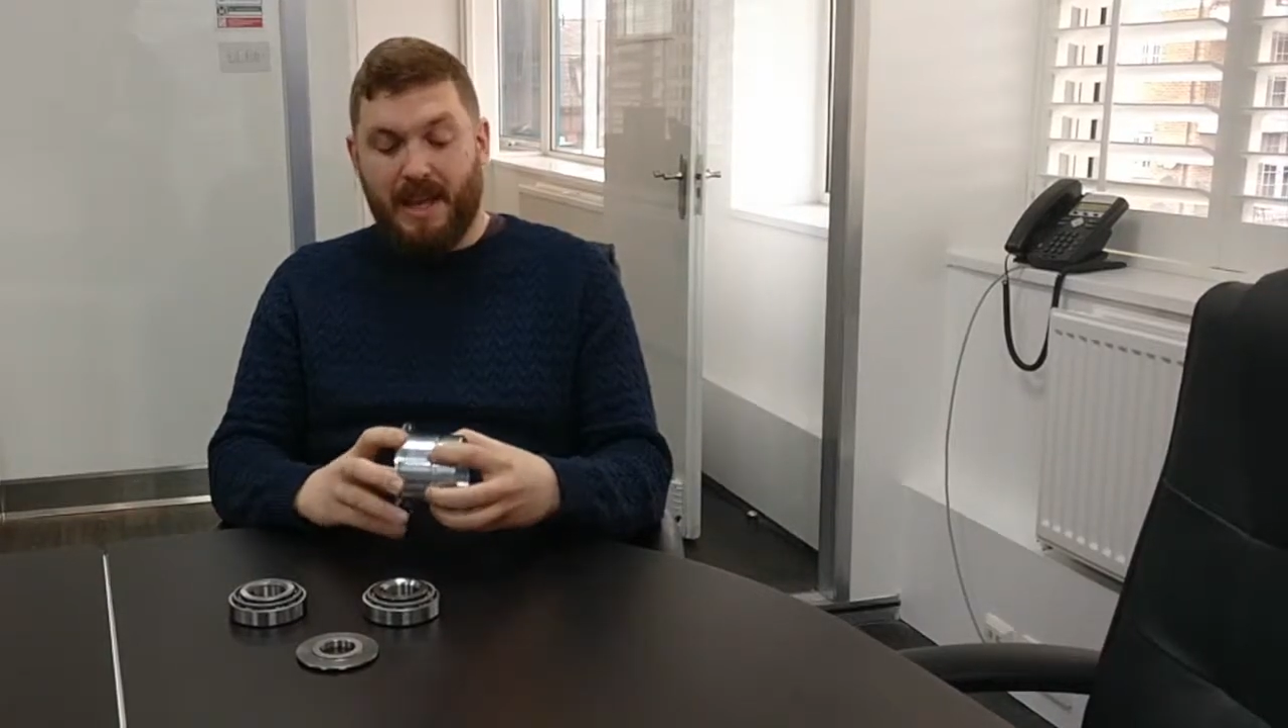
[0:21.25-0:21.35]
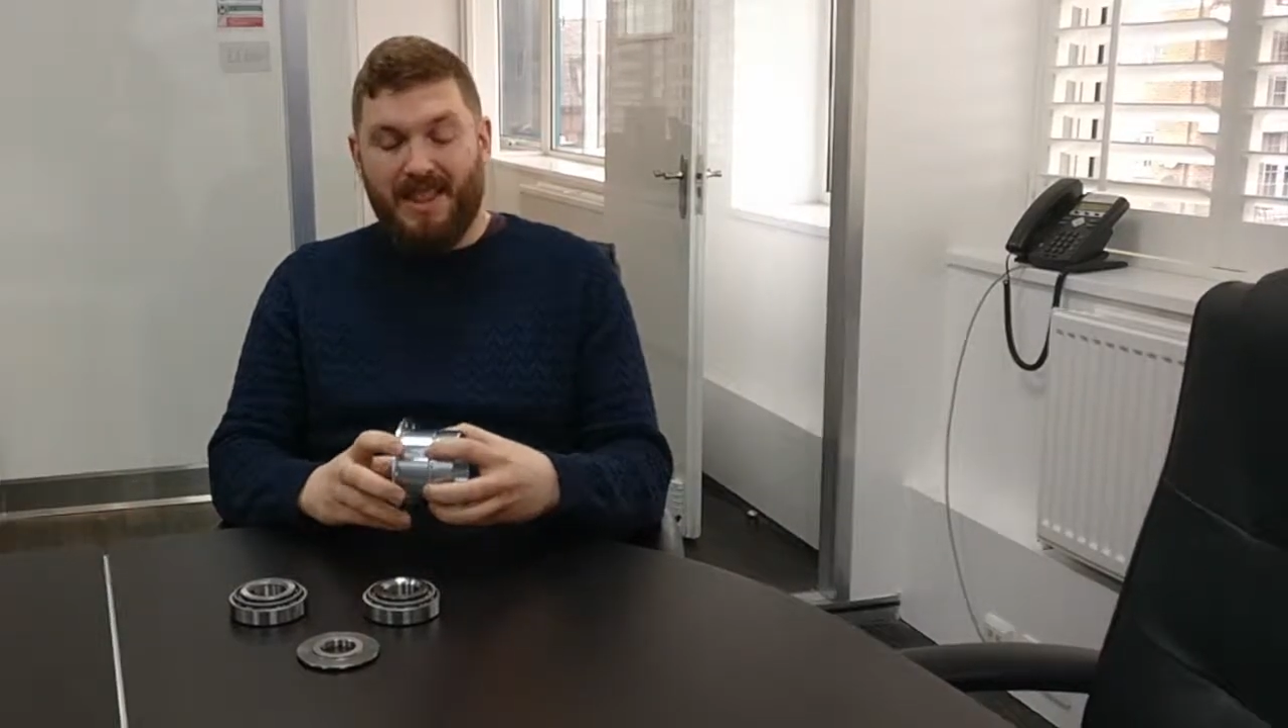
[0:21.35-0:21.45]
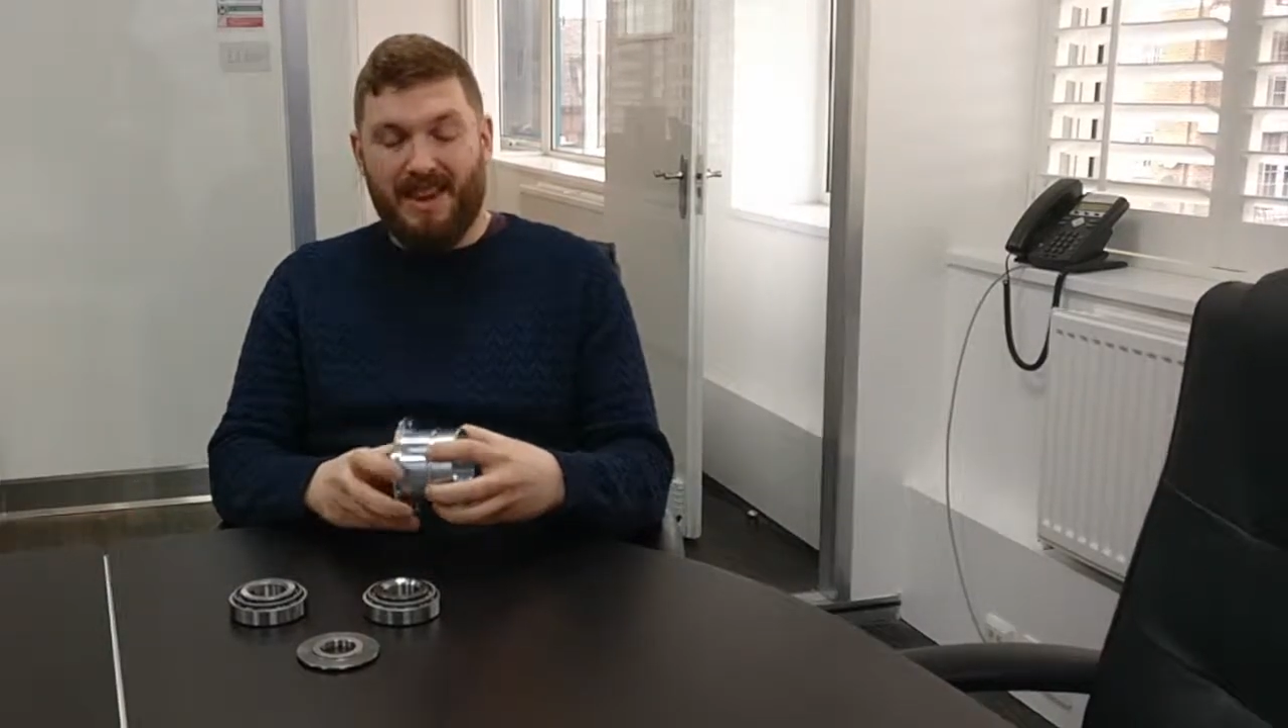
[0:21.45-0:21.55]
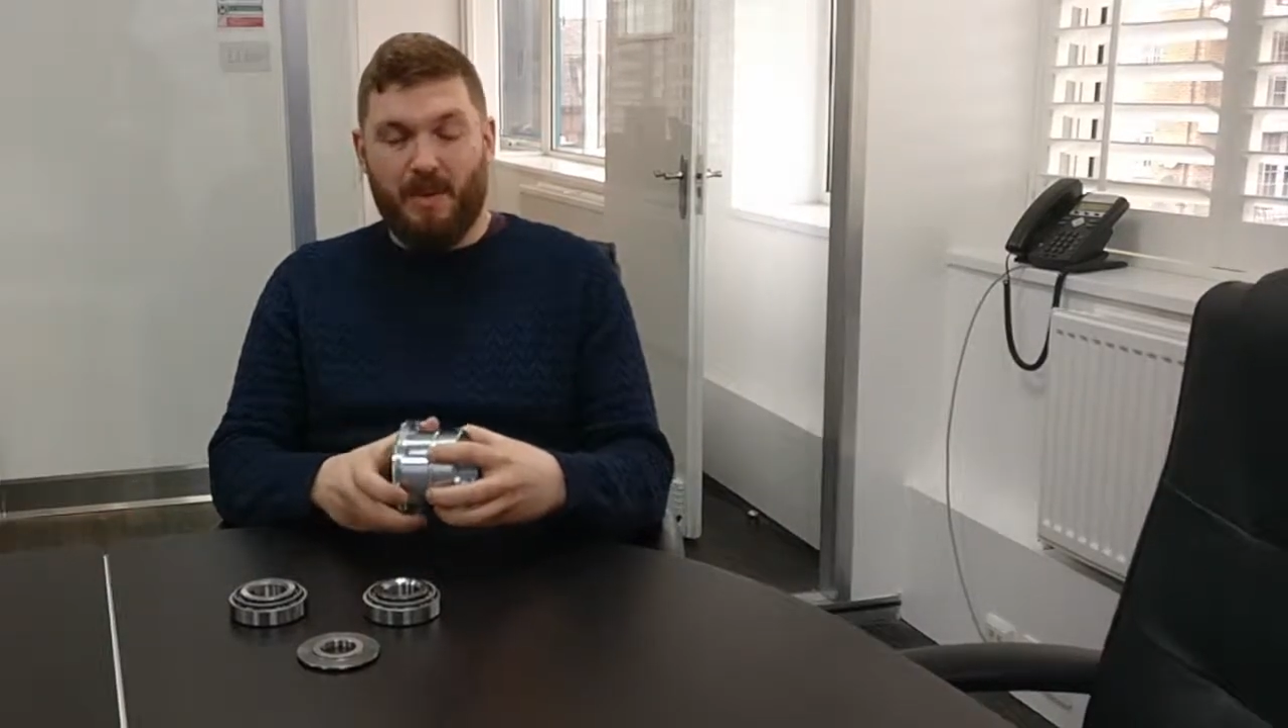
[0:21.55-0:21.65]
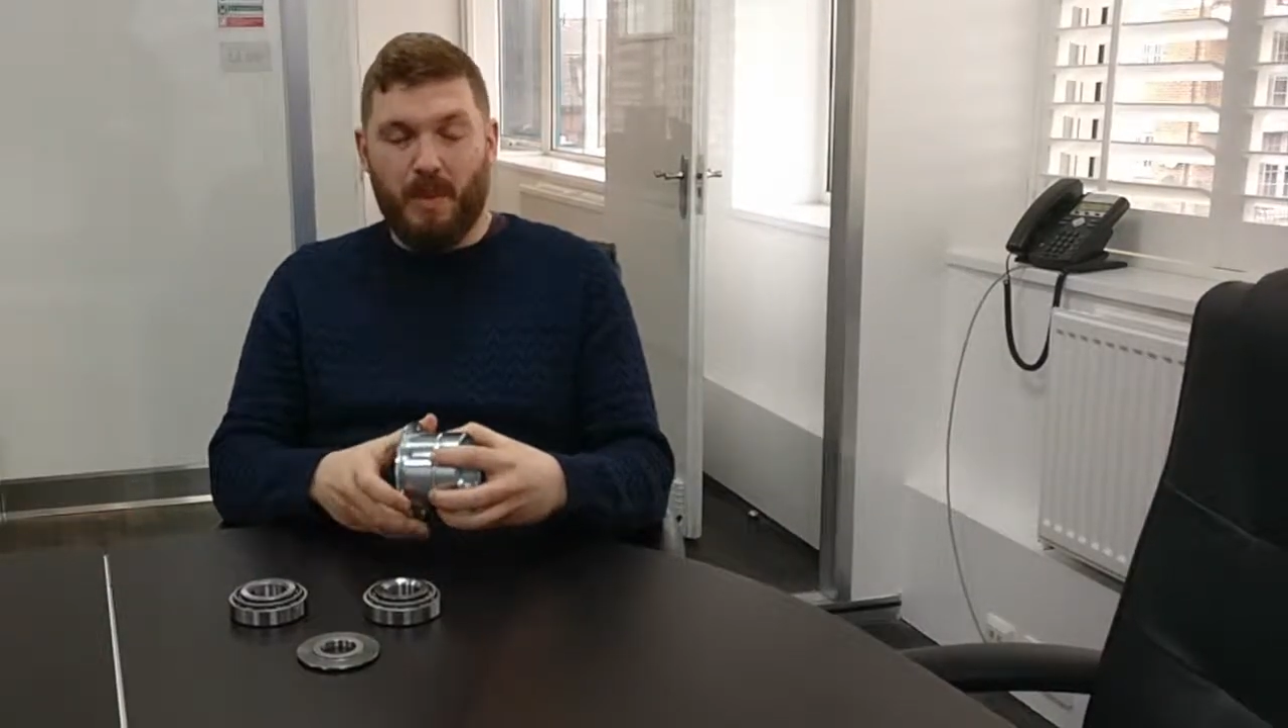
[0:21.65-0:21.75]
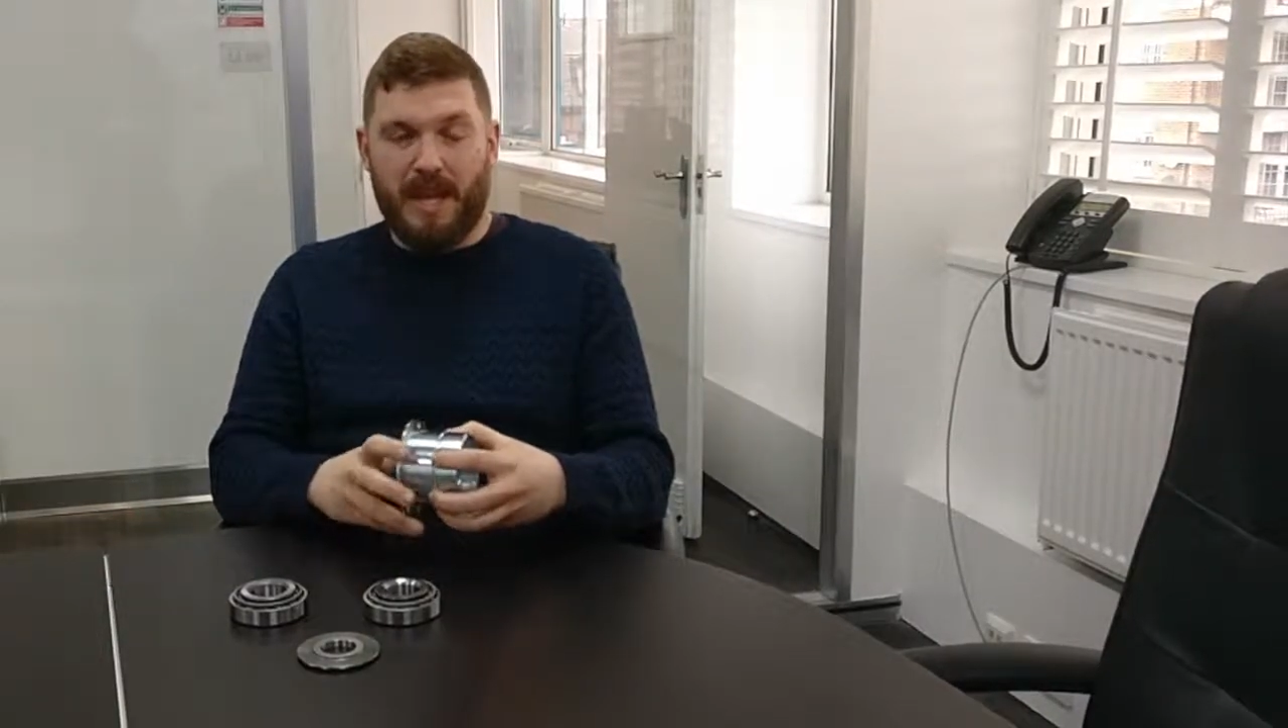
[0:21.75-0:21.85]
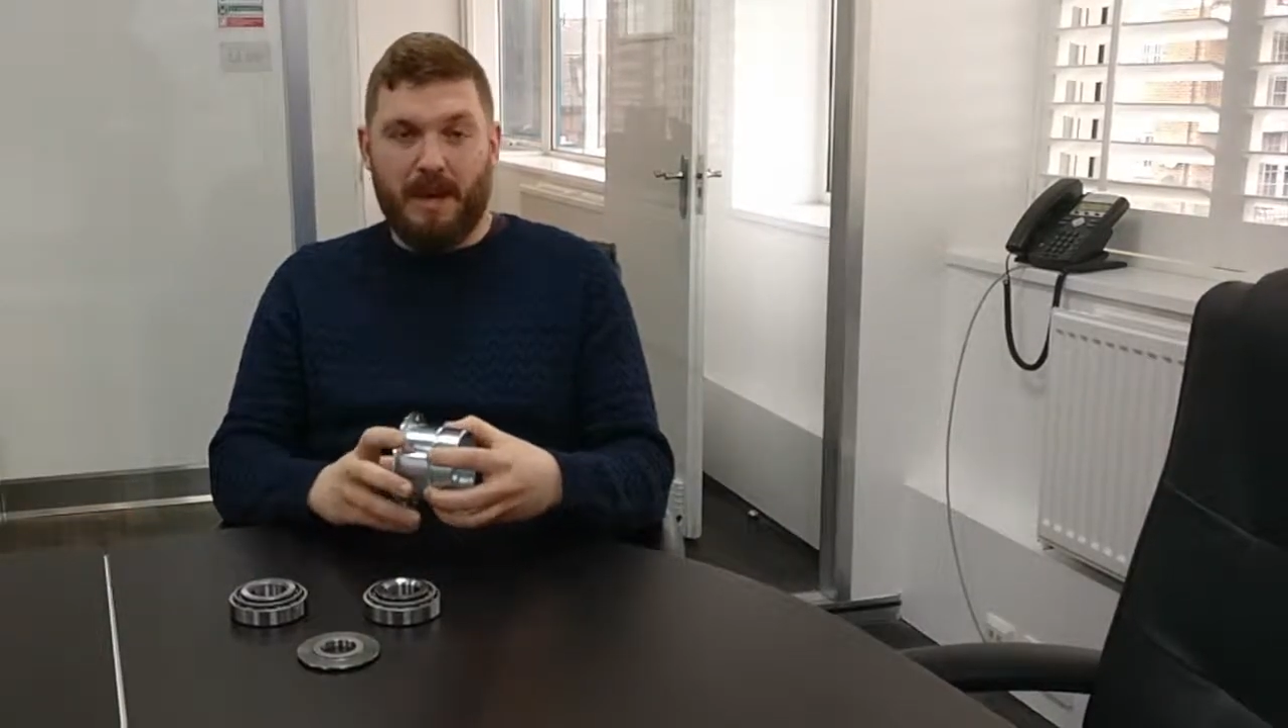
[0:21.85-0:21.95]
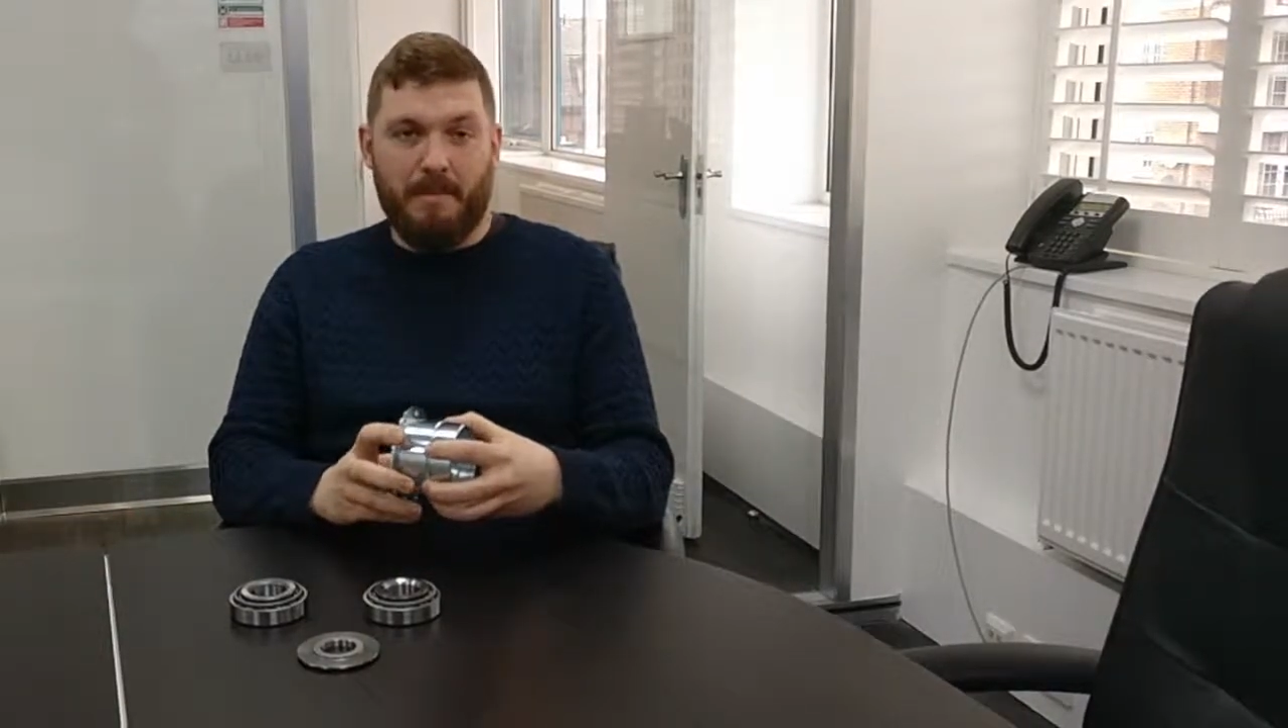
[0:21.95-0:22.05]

they're a weaker